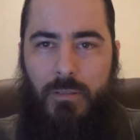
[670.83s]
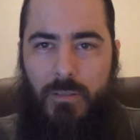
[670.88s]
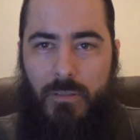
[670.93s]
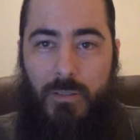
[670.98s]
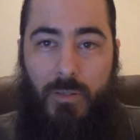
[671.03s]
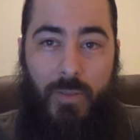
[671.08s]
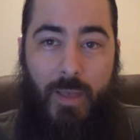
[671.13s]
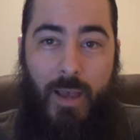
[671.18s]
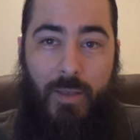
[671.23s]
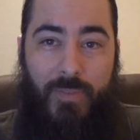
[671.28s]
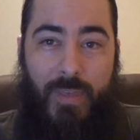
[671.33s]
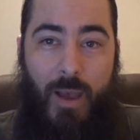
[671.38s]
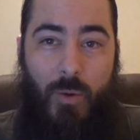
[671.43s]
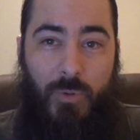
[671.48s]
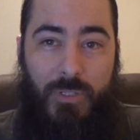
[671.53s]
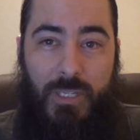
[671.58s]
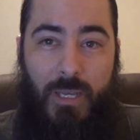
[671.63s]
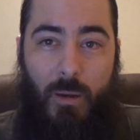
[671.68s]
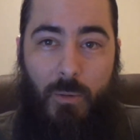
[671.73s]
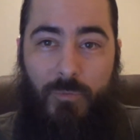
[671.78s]
So that
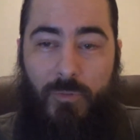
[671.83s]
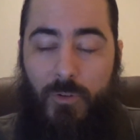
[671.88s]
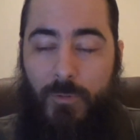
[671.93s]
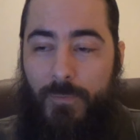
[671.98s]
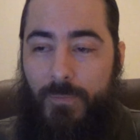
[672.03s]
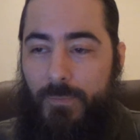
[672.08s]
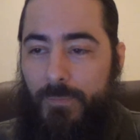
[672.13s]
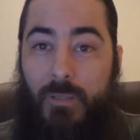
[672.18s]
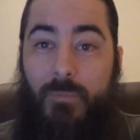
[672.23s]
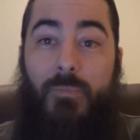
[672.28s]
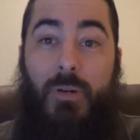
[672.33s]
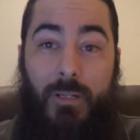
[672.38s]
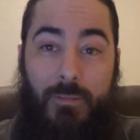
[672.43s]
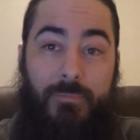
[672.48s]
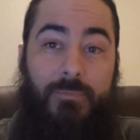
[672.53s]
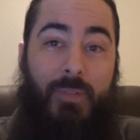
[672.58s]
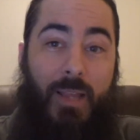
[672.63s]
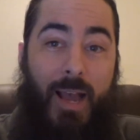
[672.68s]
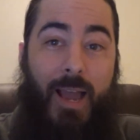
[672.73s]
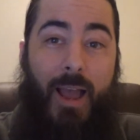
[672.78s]
was helpful.
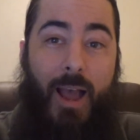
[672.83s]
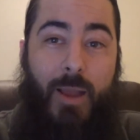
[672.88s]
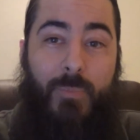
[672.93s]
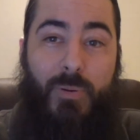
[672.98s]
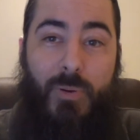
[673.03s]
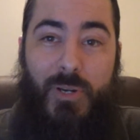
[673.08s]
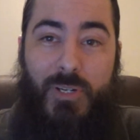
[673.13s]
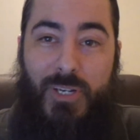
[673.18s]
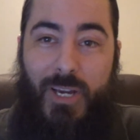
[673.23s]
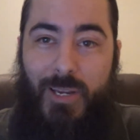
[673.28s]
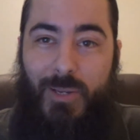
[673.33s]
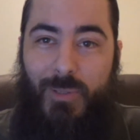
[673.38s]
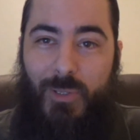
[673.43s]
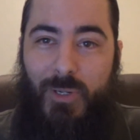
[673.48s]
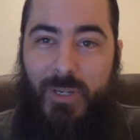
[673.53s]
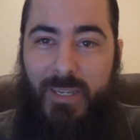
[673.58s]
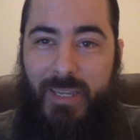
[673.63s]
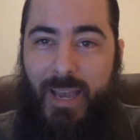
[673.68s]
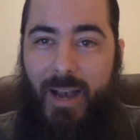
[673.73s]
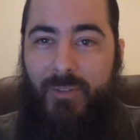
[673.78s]
But I appreciate you
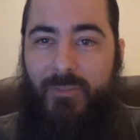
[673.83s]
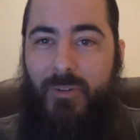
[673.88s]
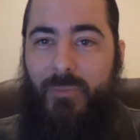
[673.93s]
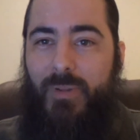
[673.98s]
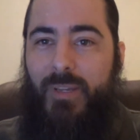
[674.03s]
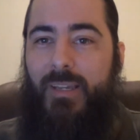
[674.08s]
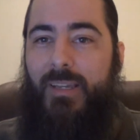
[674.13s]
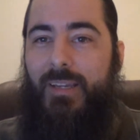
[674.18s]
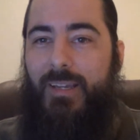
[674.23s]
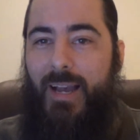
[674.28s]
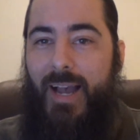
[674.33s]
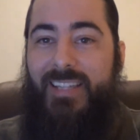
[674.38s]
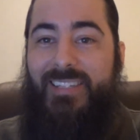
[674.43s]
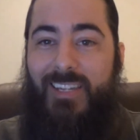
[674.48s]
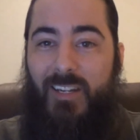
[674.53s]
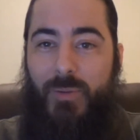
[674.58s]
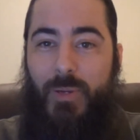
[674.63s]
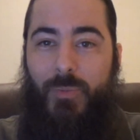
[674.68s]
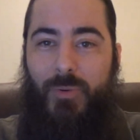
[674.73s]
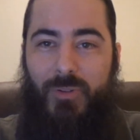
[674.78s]
looking out for me. I had
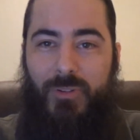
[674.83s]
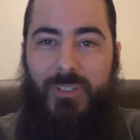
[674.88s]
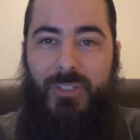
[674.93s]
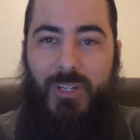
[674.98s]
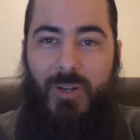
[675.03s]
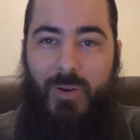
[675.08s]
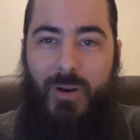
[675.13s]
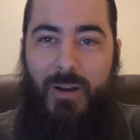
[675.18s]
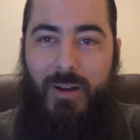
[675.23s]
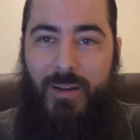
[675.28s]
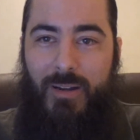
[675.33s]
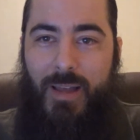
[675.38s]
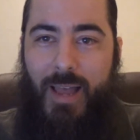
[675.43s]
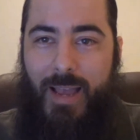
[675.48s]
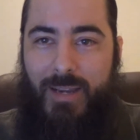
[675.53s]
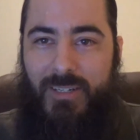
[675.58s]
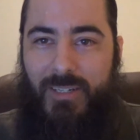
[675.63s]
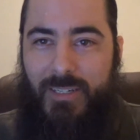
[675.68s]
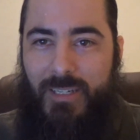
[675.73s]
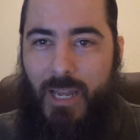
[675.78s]
some people, you know,
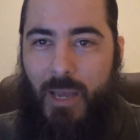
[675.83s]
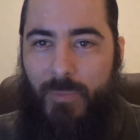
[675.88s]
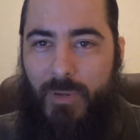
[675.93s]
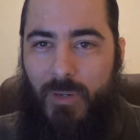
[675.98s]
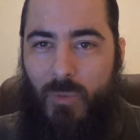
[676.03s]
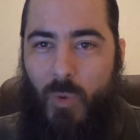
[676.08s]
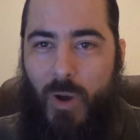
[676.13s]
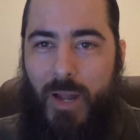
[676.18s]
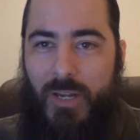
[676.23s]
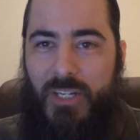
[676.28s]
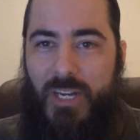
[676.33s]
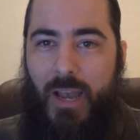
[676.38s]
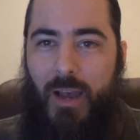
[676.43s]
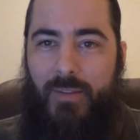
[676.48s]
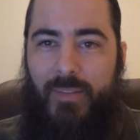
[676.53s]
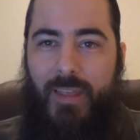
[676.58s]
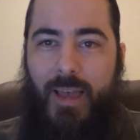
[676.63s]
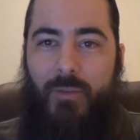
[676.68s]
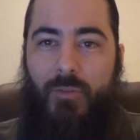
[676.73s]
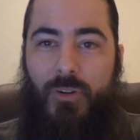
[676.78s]
actually tell me to watch out
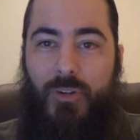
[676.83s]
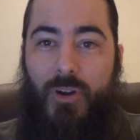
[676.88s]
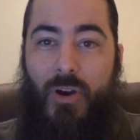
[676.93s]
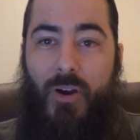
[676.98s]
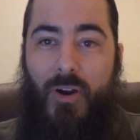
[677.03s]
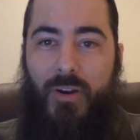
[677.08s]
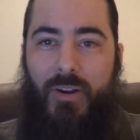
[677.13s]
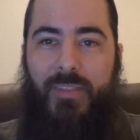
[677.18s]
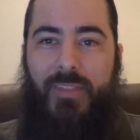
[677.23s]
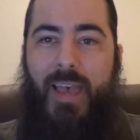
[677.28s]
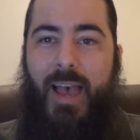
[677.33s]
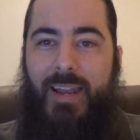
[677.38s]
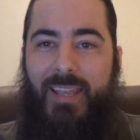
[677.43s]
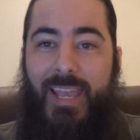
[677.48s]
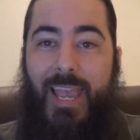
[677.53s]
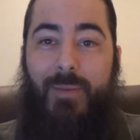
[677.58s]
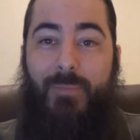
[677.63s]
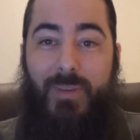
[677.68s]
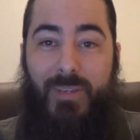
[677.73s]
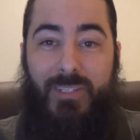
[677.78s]
in that regard, and that
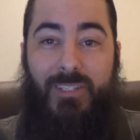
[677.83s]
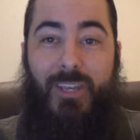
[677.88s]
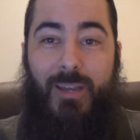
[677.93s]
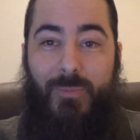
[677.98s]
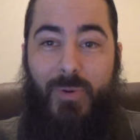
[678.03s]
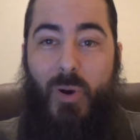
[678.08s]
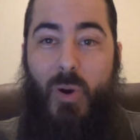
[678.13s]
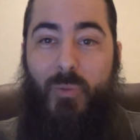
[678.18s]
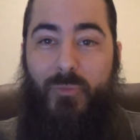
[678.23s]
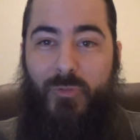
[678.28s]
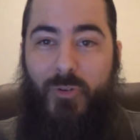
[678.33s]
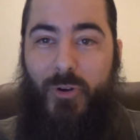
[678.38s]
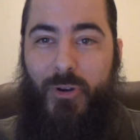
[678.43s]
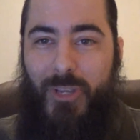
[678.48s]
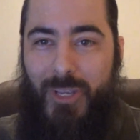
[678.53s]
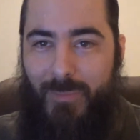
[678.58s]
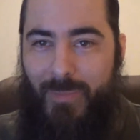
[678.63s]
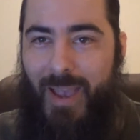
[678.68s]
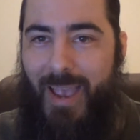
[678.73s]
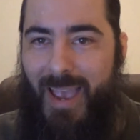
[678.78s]
gave me some hope for
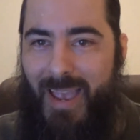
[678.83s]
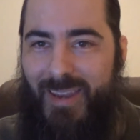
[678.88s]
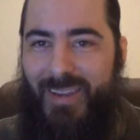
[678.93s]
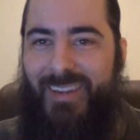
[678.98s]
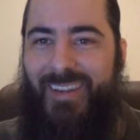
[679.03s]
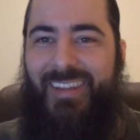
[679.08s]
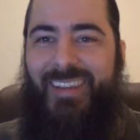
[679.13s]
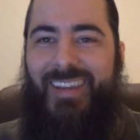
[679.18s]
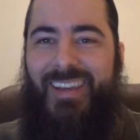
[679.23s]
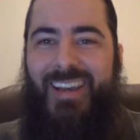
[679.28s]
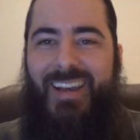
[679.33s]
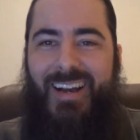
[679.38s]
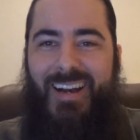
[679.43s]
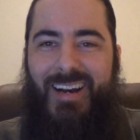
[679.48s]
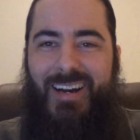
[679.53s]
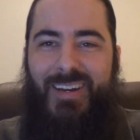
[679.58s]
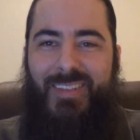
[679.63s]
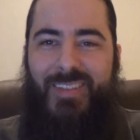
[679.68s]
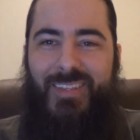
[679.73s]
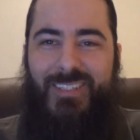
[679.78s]
humanity,
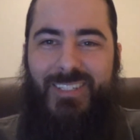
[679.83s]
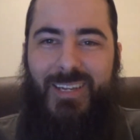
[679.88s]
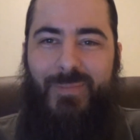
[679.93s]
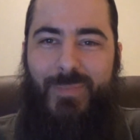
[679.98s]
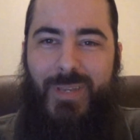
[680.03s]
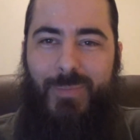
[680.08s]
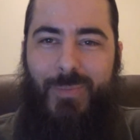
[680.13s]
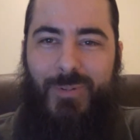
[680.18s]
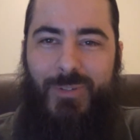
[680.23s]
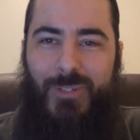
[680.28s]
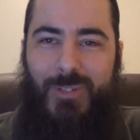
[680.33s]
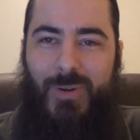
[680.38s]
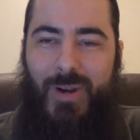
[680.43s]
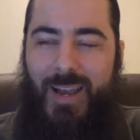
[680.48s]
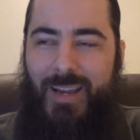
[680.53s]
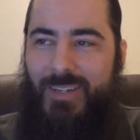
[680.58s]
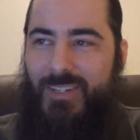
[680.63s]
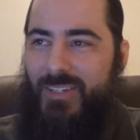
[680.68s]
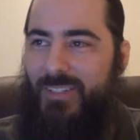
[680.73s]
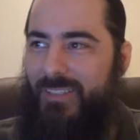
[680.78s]
that some people do
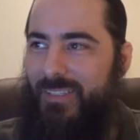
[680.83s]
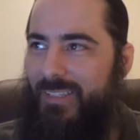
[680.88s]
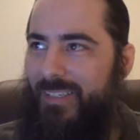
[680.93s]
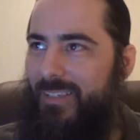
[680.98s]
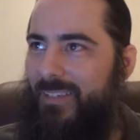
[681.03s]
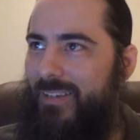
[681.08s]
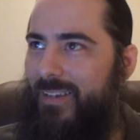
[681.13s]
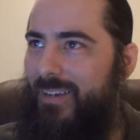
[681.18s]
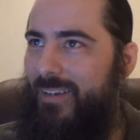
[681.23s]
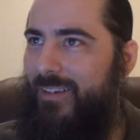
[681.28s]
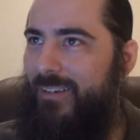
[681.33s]
actually